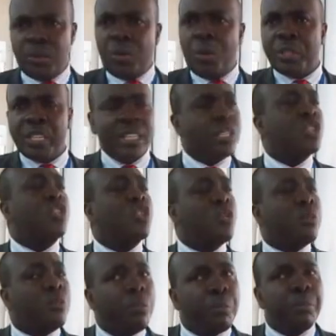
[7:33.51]
Those things
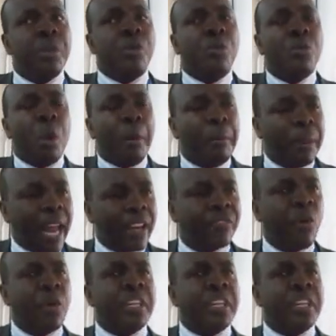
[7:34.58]
should be complied with.